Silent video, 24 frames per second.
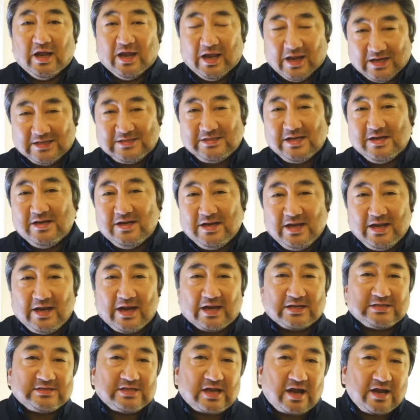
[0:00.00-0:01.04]
It is indeed
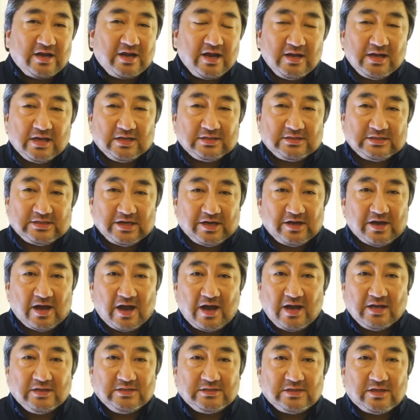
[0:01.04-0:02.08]
exciting that
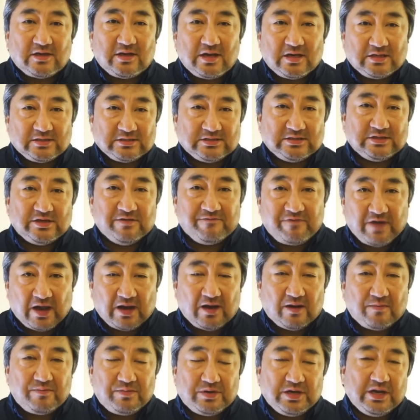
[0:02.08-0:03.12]
Sennheiser has
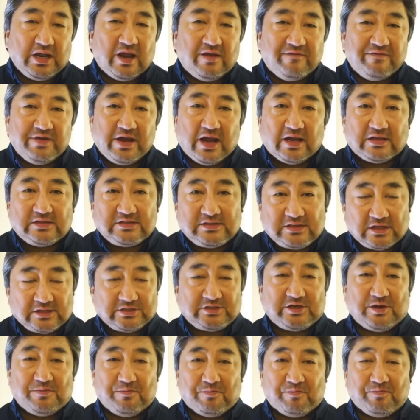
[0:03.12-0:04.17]
developed the AVX
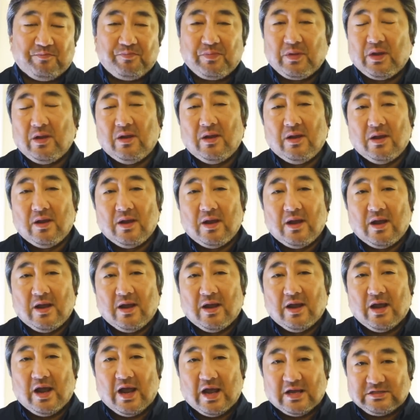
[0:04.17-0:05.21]
system.
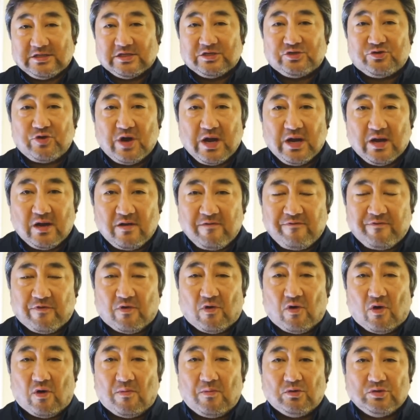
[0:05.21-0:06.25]
As a trainer
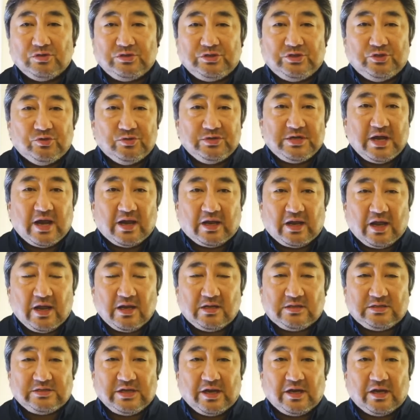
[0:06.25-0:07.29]
for almost 2
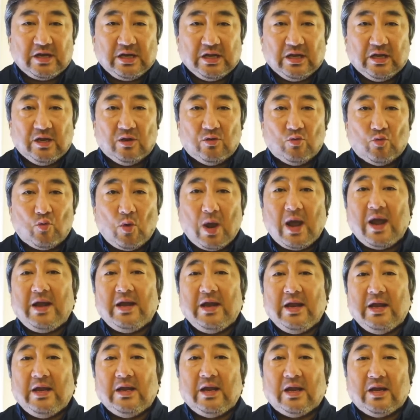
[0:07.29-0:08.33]
decades in the
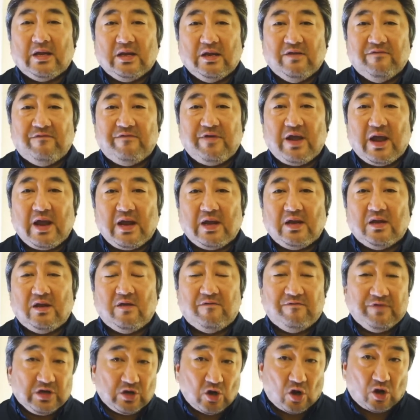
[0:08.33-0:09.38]
wedding and
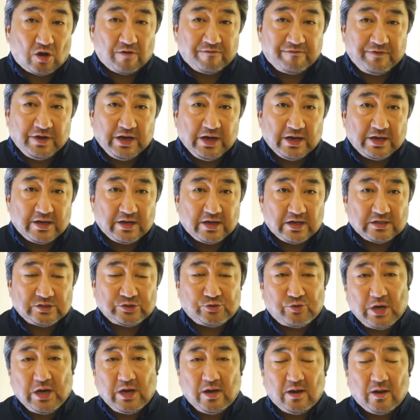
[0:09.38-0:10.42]
event videography
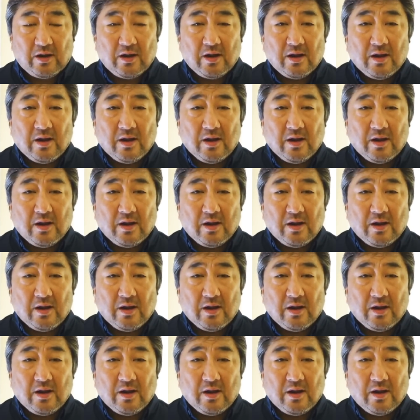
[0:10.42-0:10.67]
industry,